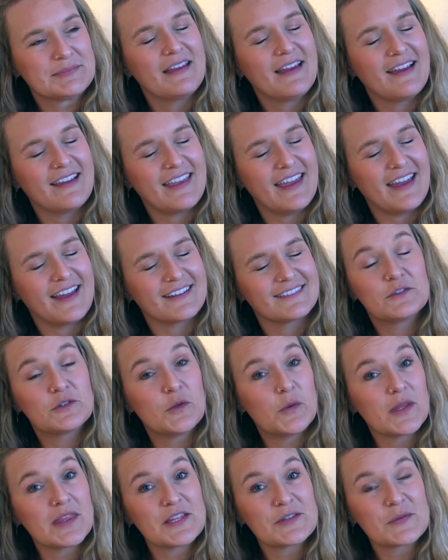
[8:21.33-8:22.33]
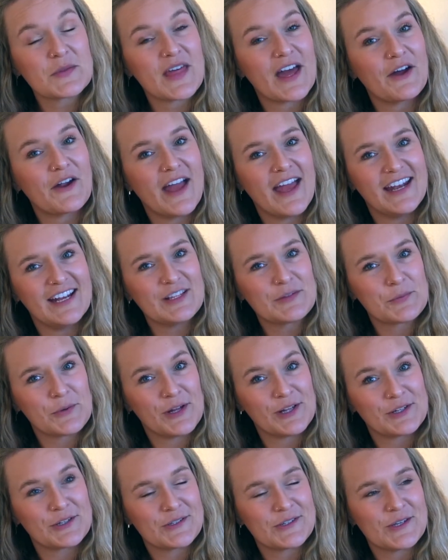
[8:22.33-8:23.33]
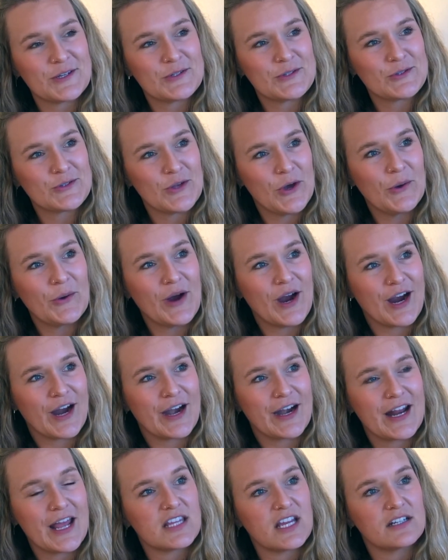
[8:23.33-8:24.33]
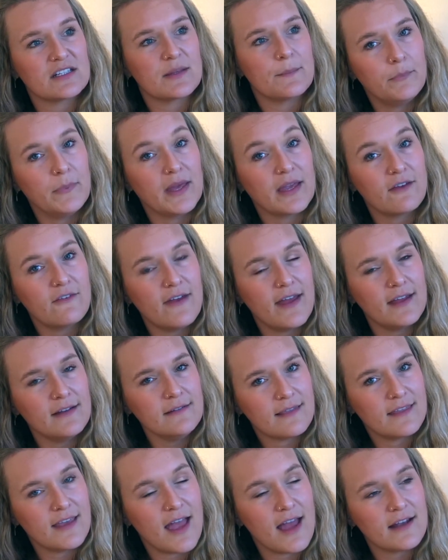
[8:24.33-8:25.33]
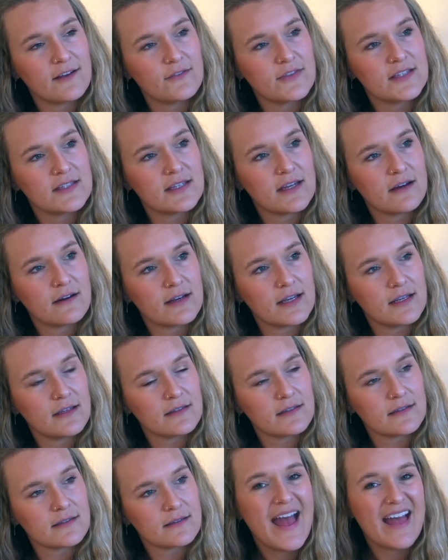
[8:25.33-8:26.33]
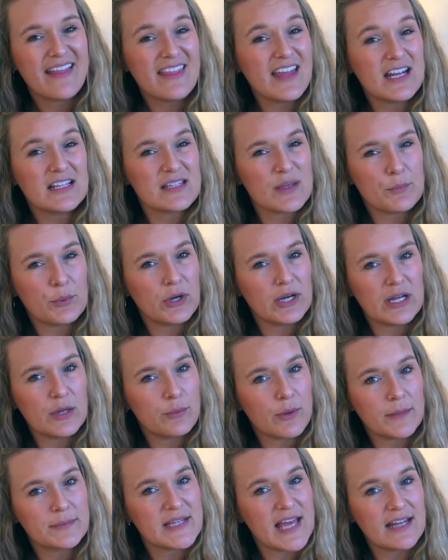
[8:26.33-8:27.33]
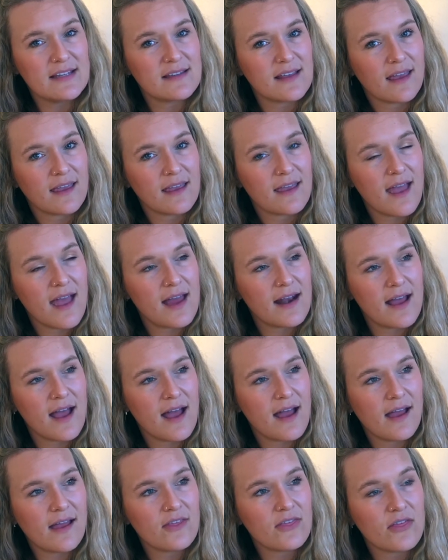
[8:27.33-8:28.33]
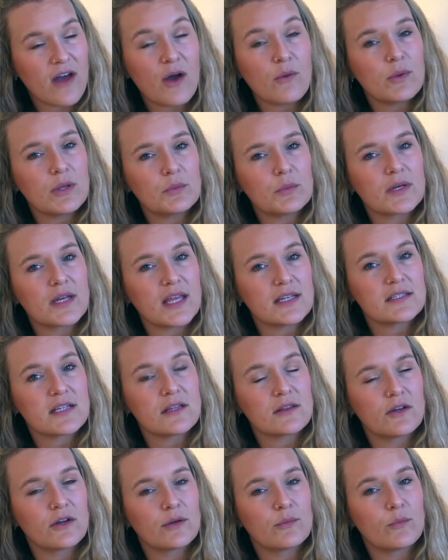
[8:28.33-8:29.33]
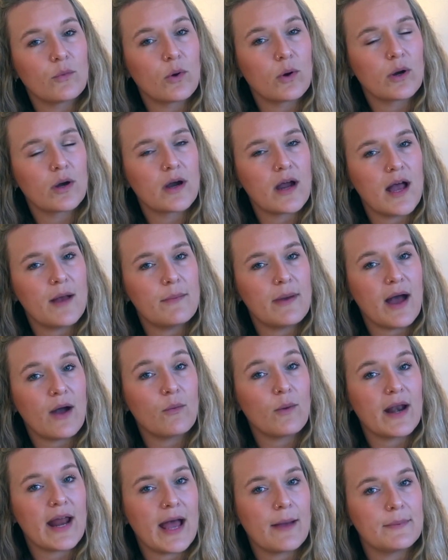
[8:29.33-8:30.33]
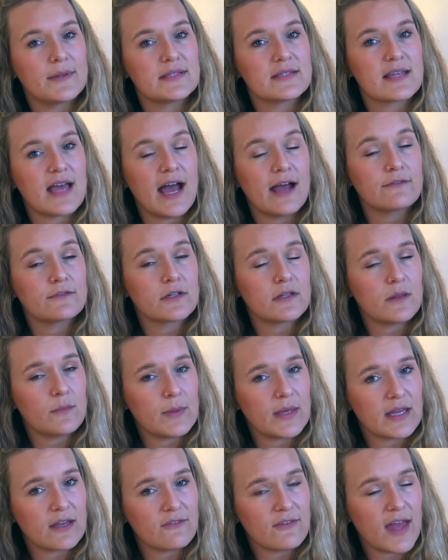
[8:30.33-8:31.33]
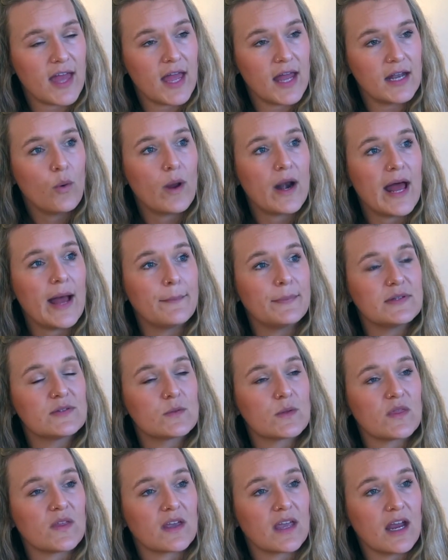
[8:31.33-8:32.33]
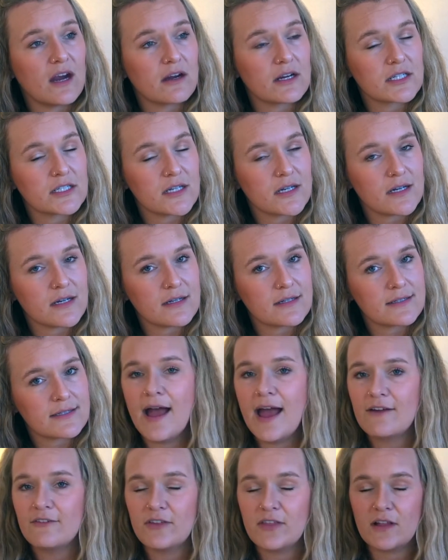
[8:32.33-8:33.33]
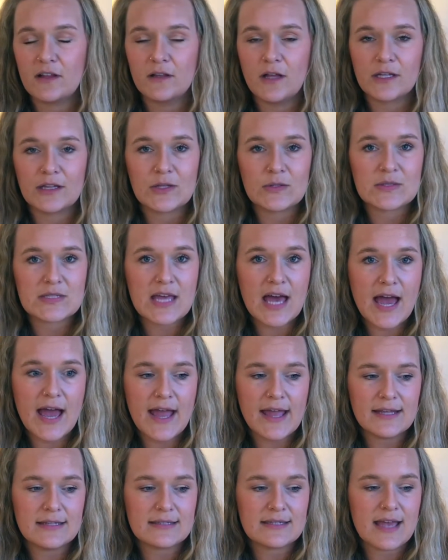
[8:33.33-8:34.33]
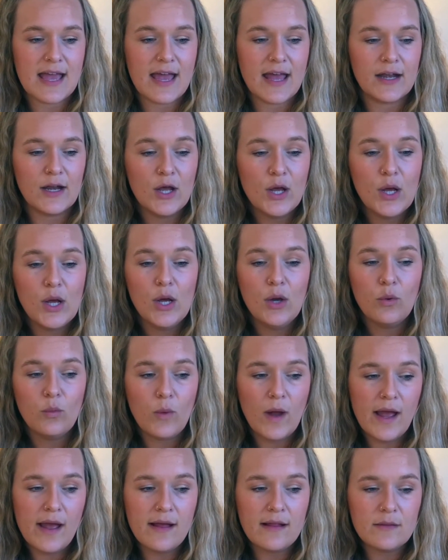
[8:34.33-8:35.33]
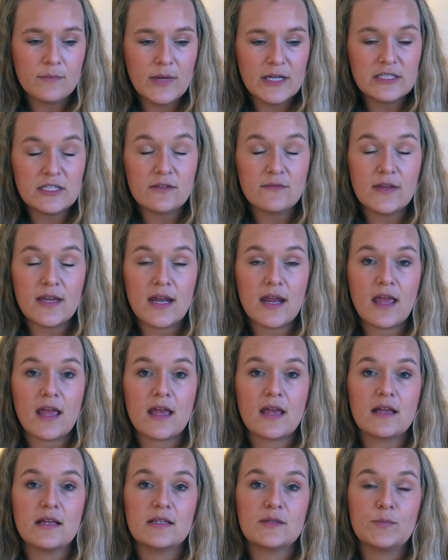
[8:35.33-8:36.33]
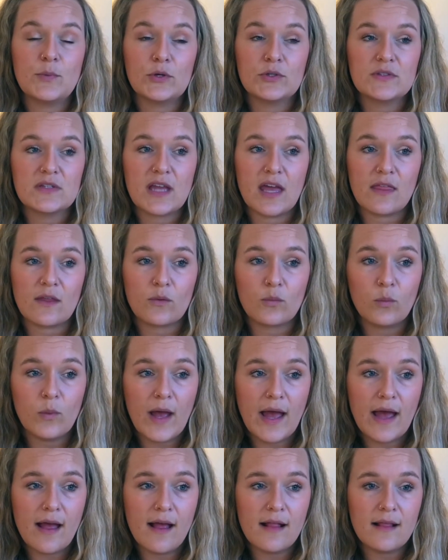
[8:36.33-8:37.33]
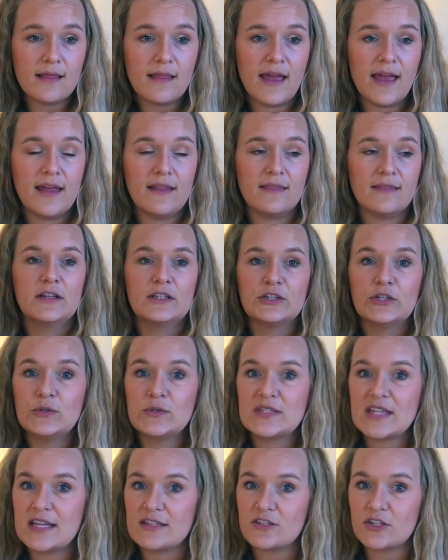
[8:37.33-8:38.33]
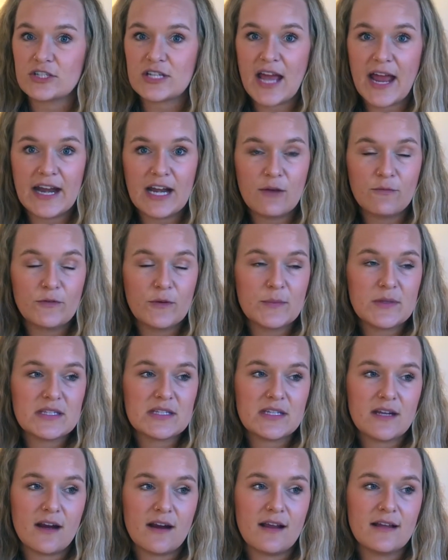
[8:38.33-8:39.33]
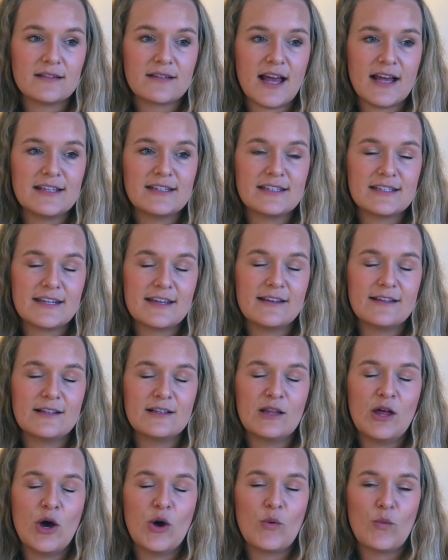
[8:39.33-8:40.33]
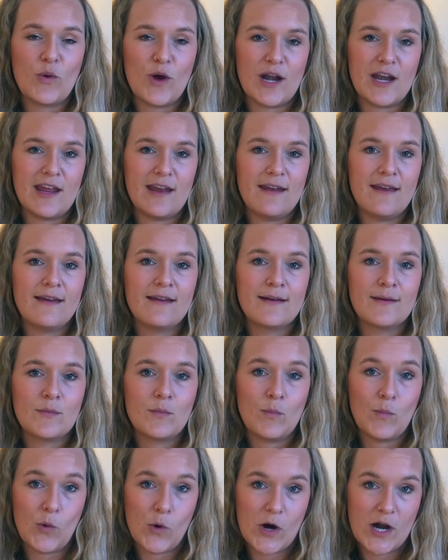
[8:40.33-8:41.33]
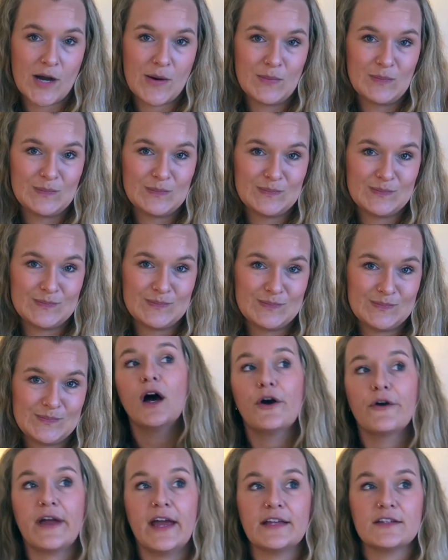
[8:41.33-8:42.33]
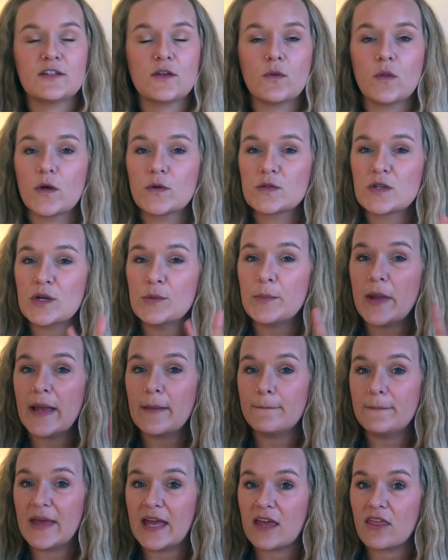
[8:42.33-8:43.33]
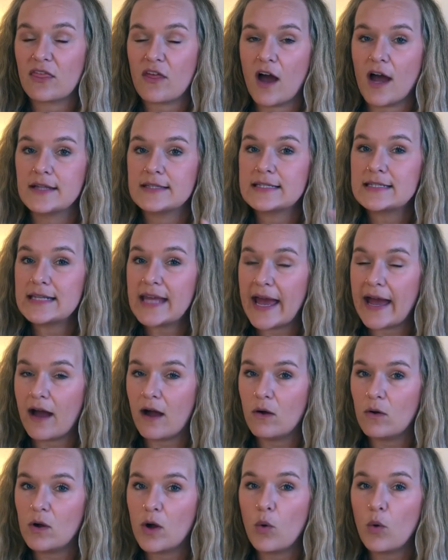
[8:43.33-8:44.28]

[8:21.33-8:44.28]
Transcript: Again, doing this without any spoilers is so hard. There's a big event, the end of the series, and then it's a pretty abrupt ending. And I thought we would get to learn more about what happens after the big event, what happens with the characters, everything along those lines. And while much of it is pulled together well and loose ends are tied up from the series, I still wanted more. Okay, so those are my big thoughts. Now,